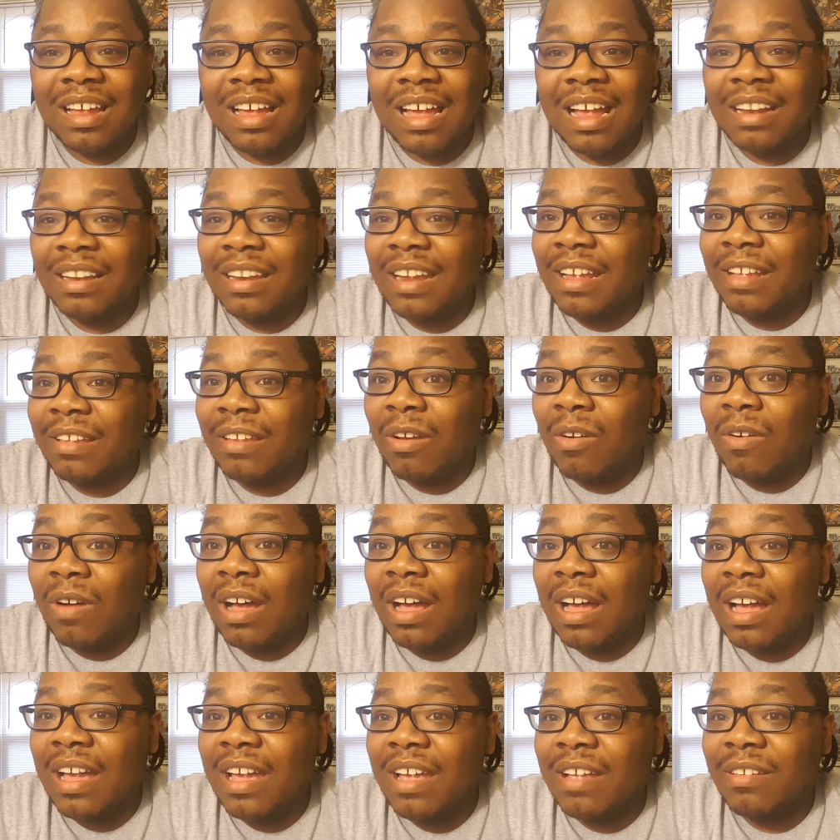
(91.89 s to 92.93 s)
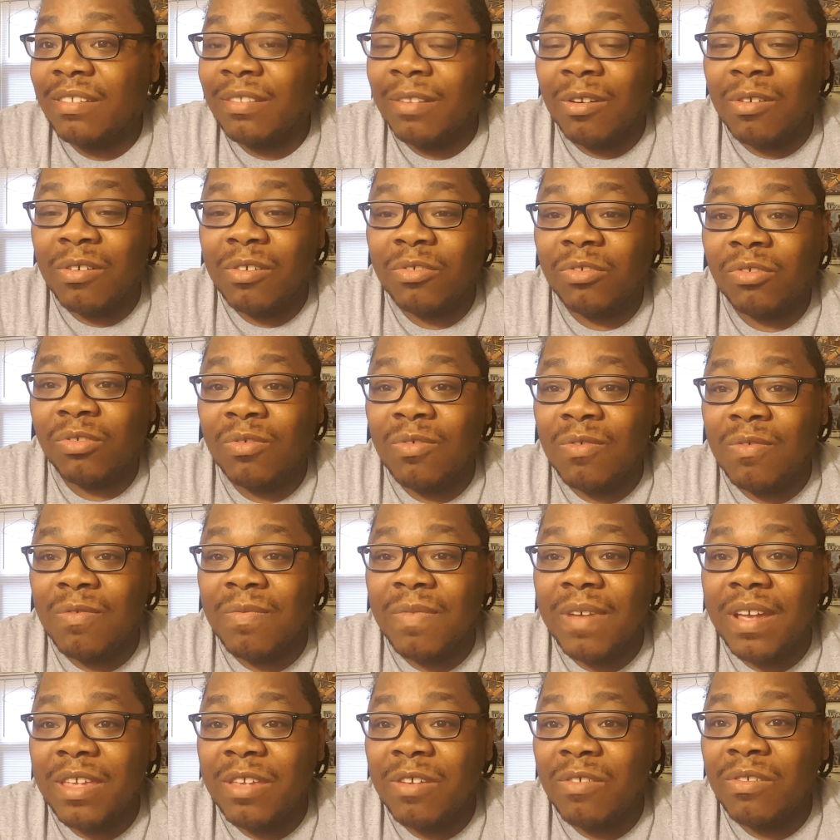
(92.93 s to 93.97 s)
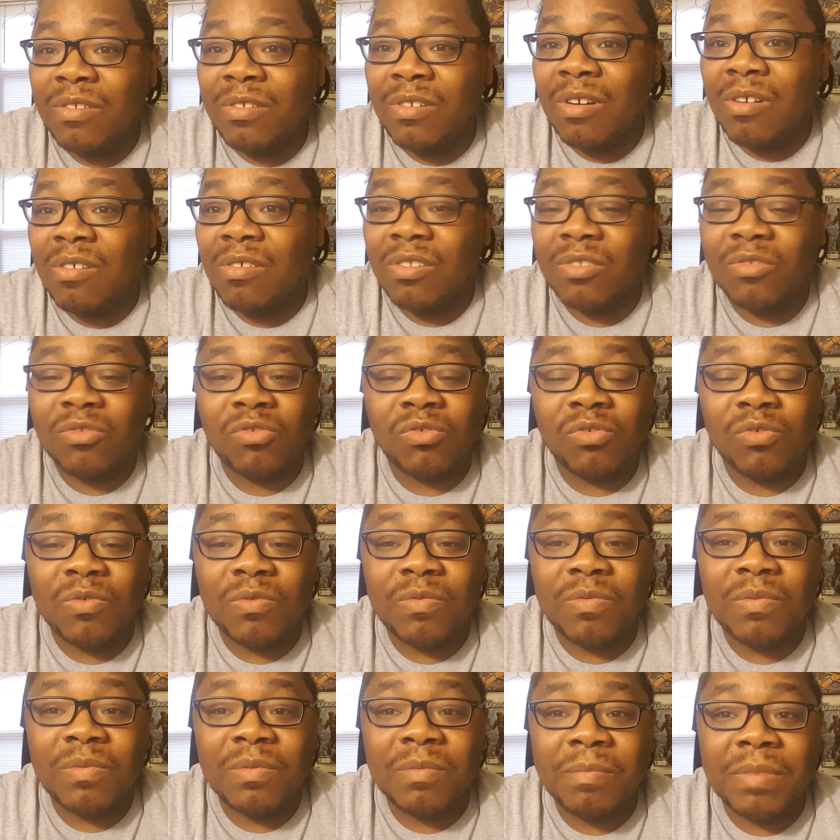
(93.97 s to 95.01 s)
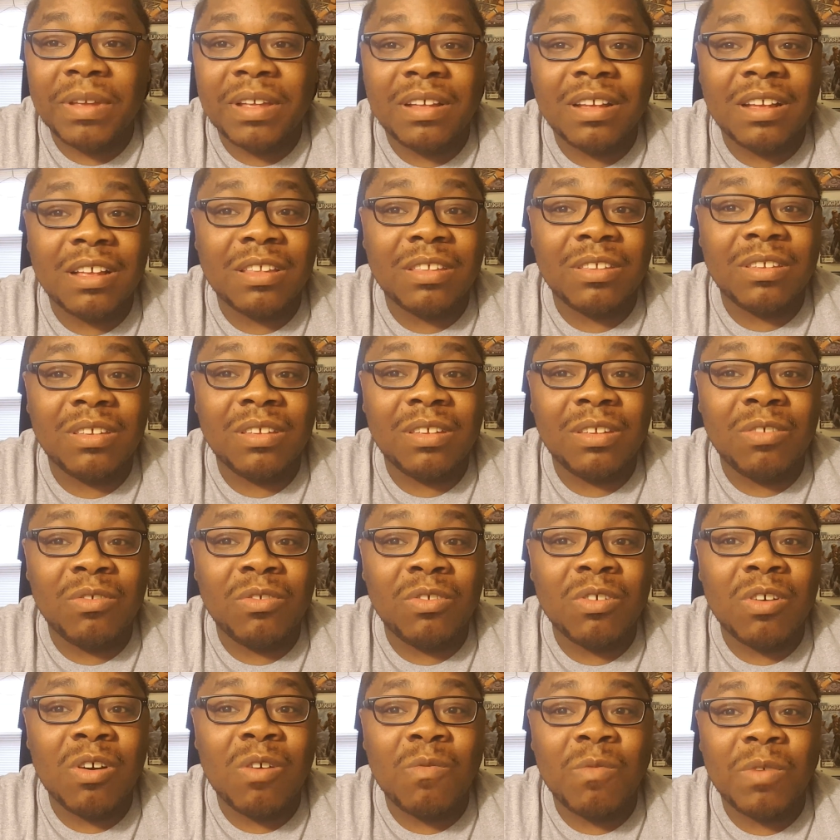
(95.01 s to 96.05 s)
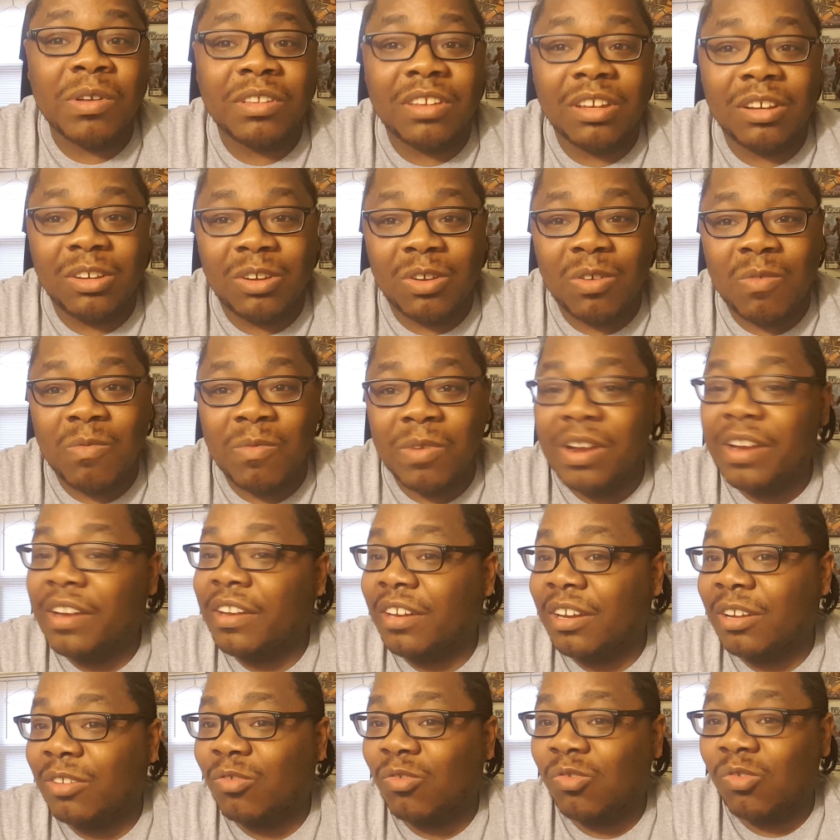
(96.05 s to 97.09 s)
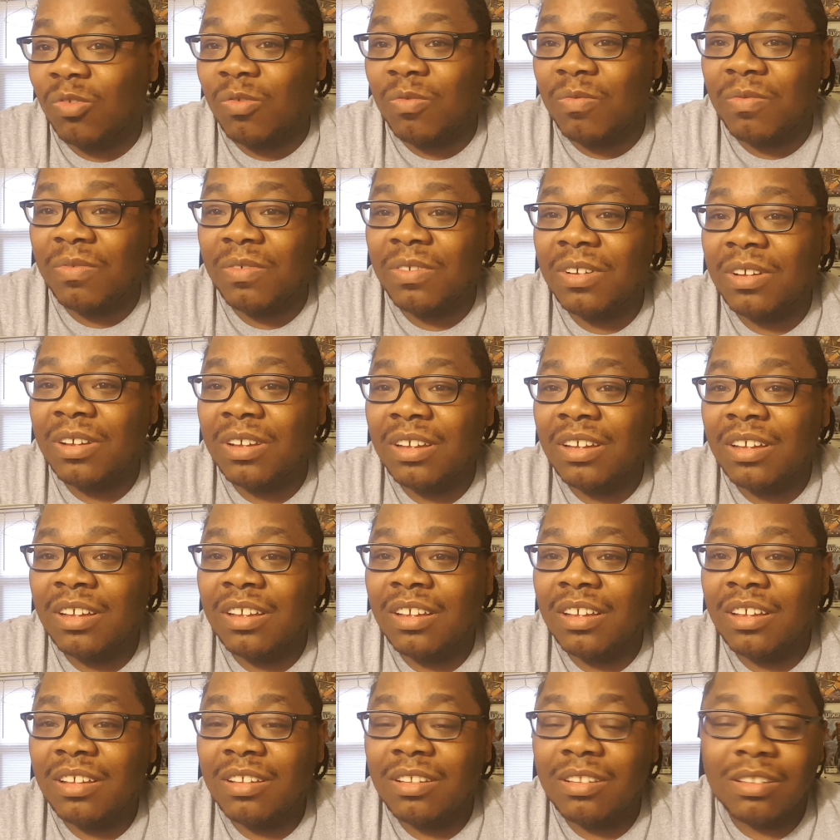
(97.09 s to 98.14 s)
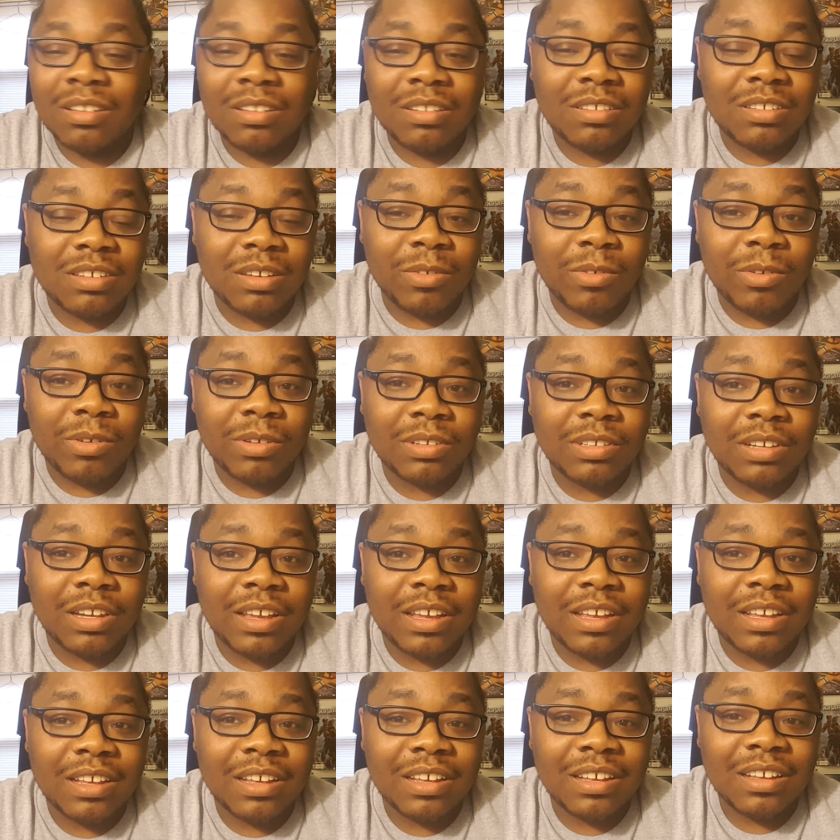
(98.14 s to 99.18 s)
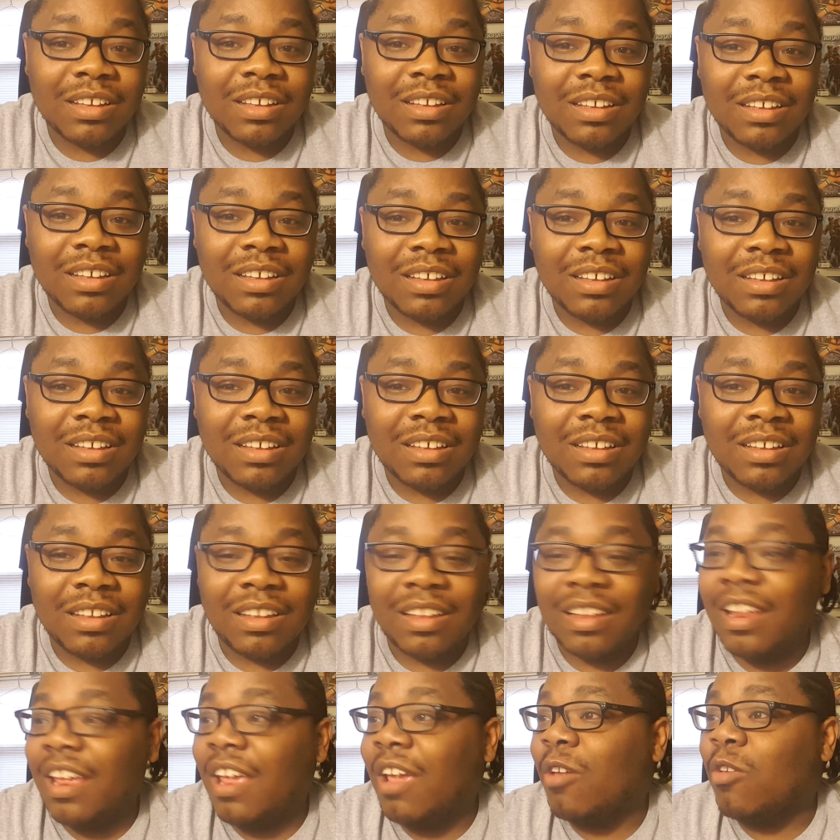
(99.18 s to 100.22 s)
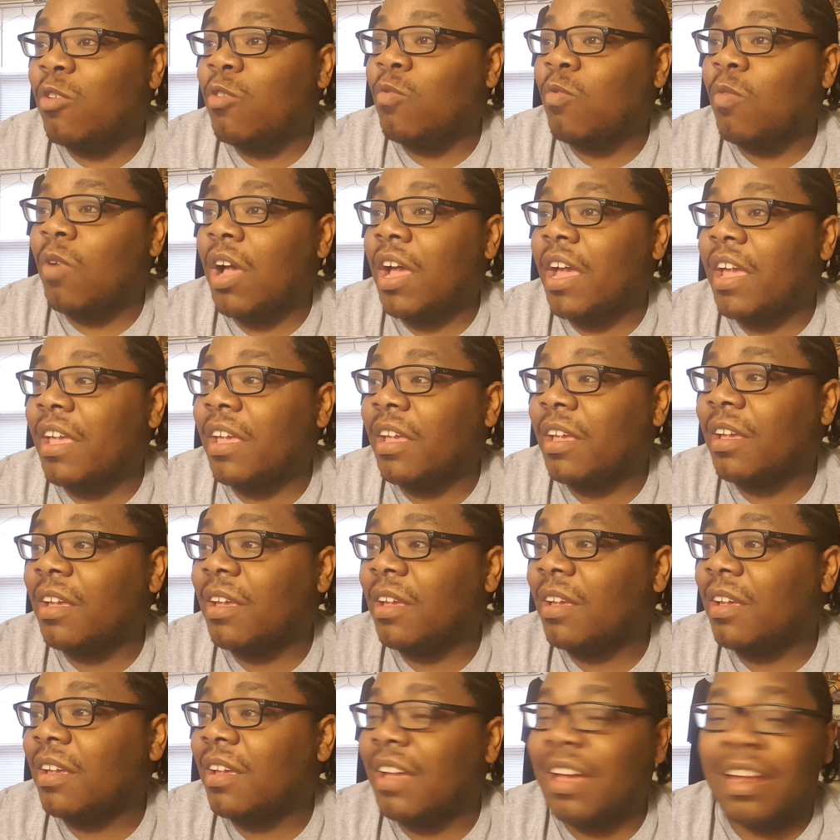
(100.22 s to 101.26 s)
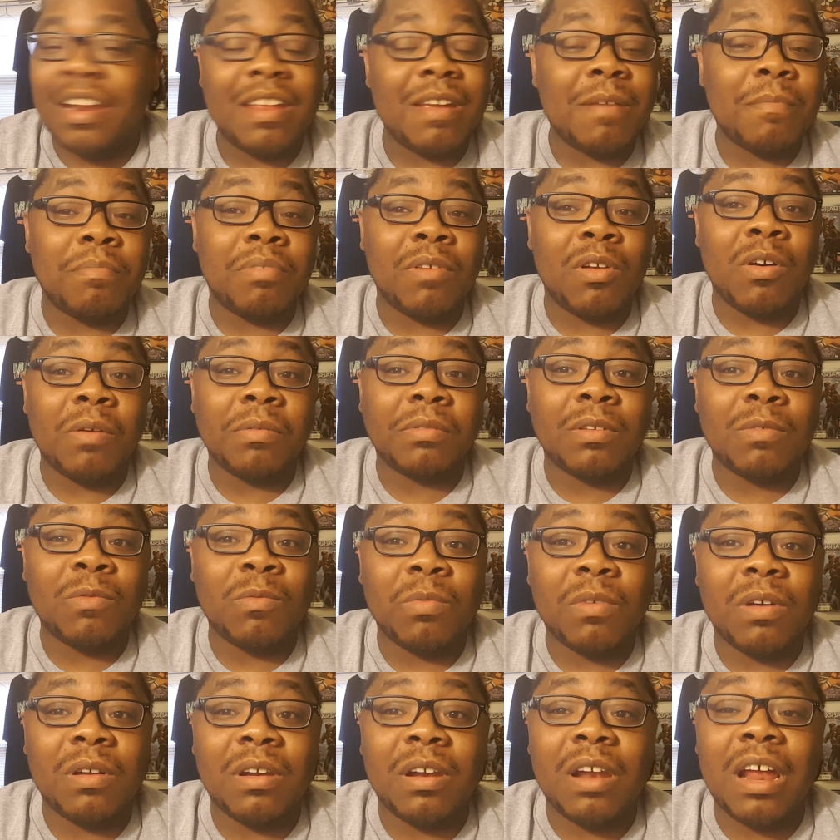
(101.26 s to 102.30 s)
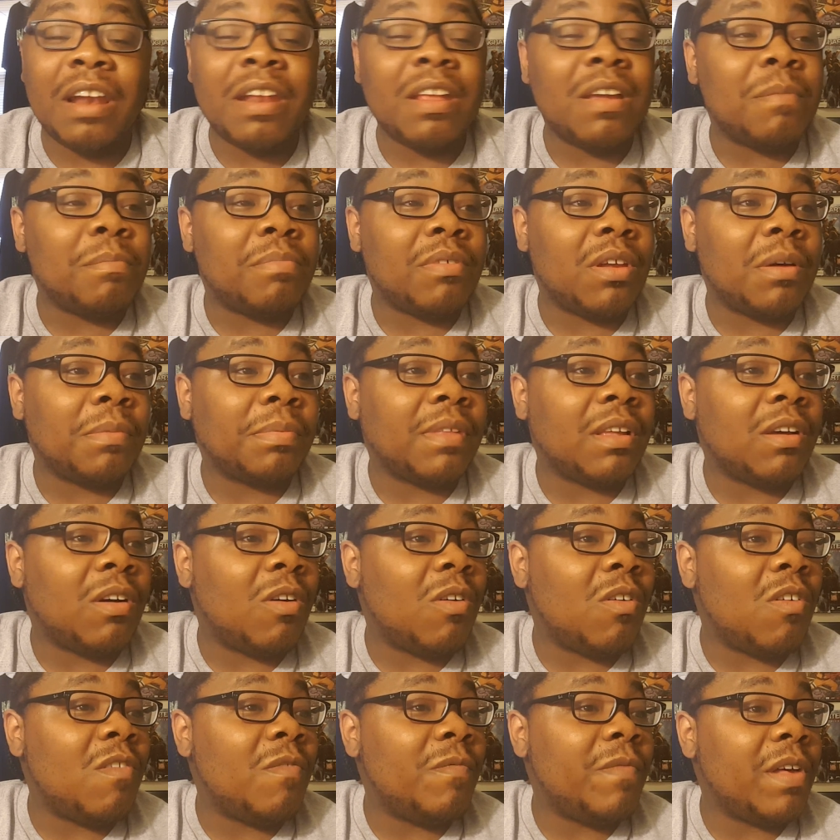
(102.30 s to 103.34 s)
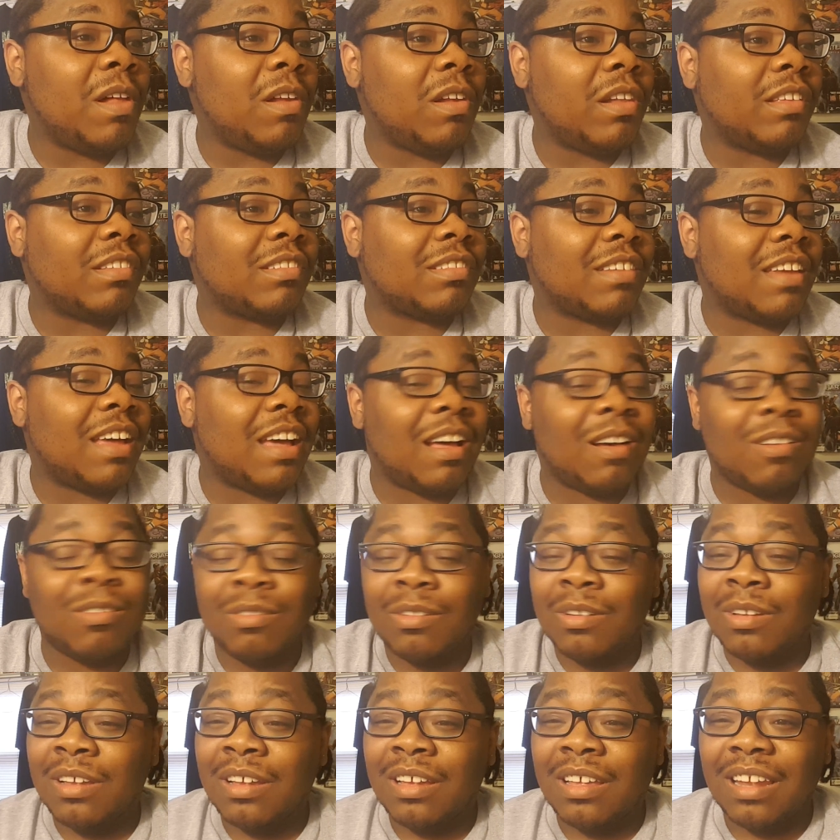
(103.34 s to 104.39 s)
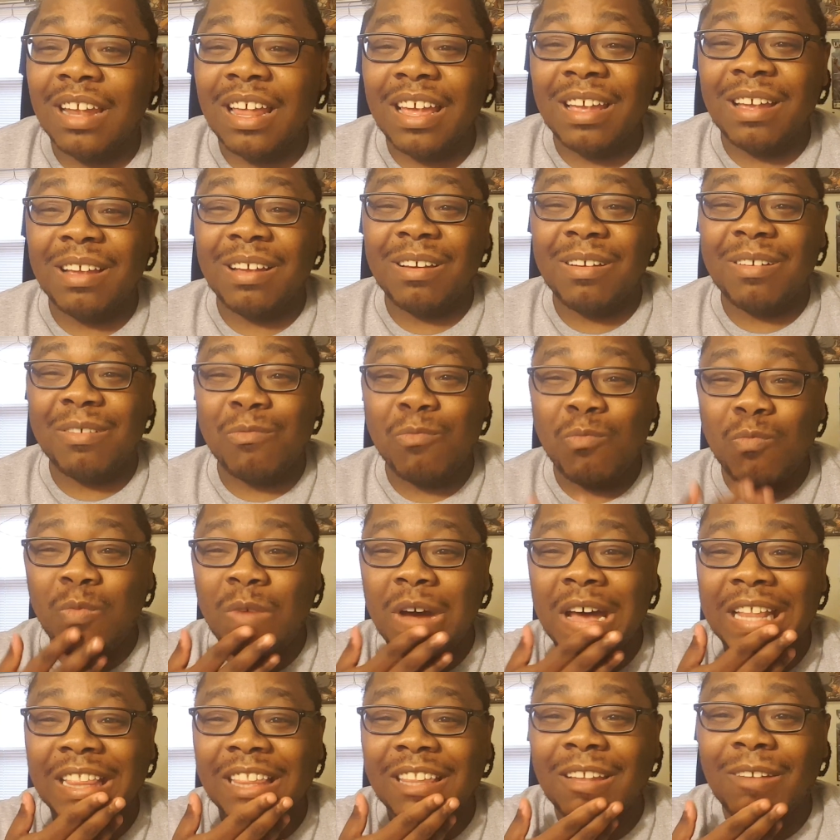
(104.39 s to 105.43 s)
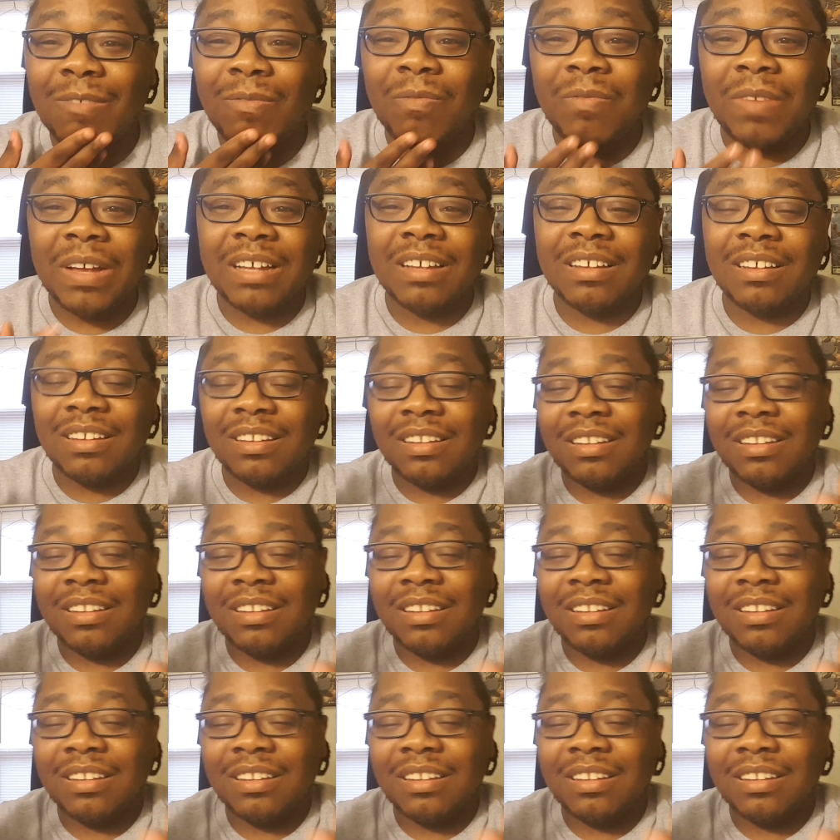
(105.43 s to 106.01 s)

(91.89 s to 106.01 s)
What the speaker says: I think your eyes know the truth, and you know the truth because you know what to do with the truth. Seriously? Yeah, you're right. I need to blow up the whole village now. Right? What the fuck?